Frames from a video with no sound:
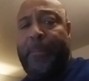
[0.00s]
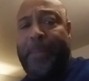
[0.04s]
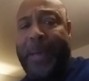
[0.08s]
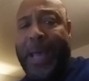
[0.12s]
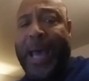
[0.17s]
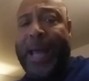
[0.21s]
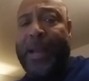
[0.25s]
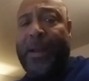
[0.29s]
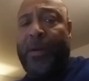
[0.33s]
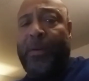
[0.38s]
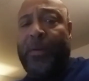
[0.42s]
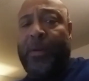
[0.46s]

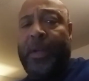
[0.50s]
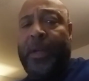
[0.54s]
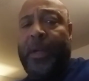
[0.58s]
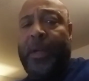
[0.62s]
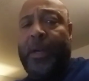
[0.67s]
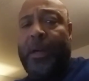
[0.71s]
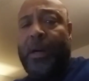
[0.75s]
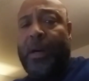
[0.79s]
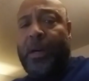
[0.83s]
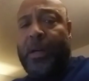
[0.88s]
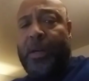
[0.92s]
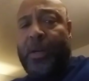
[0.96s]
battle
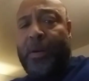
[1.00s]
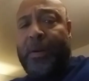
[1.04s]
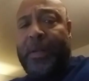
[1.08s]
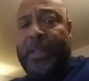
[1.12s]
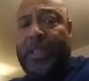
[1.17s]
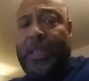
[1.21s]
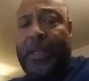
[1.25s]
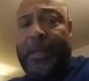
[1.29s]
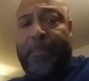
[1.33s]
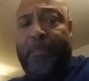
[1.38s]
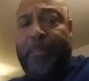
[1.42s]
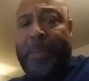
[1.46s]
or
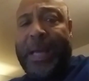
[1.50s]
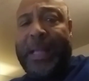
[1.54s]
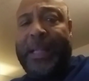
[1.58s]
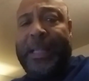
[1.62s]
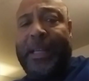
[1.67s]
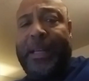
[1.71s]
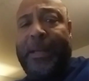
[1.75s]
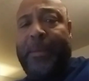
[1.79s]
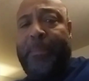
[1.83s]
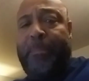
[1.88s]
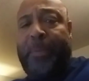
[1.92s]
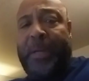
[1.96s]
going to the
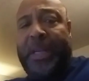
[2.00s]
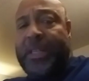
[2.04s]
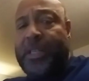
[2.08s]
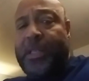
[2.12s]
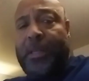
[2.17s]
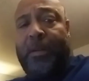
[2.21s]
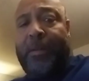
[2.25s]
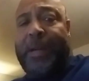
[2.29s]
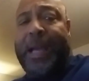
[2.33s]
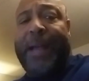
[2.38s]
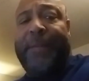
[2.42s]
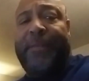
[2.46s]
belly of the beast
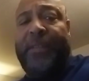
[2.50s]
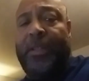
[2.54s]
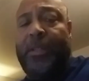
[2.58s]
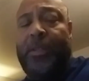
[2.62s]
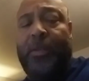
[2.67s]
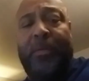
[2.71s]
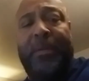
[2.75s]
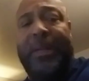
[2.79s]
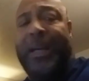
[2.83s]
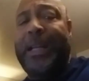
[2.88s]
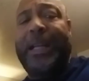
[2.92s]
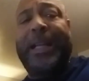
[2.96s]
you don't have to
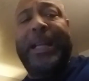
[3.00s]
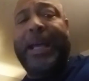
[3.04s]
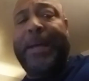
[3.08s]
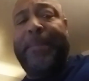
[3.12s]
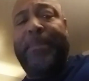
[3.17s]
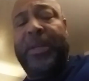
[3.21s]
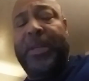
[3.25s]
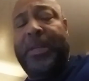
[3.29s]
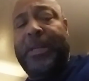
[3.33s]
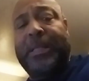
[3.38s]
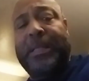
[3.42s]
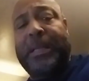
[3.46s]
do none of
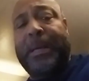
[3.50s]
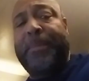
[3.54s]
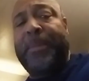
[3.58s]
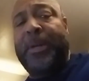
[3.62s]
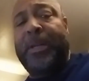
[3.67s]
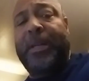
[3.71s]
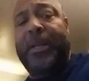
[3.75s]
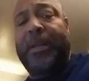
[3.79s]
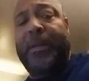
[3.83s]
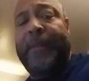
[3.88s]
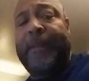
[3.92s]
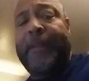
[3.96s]
that because i'm
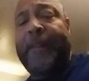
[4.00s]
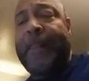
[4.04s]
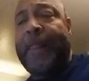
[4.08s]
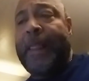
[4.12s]
gonna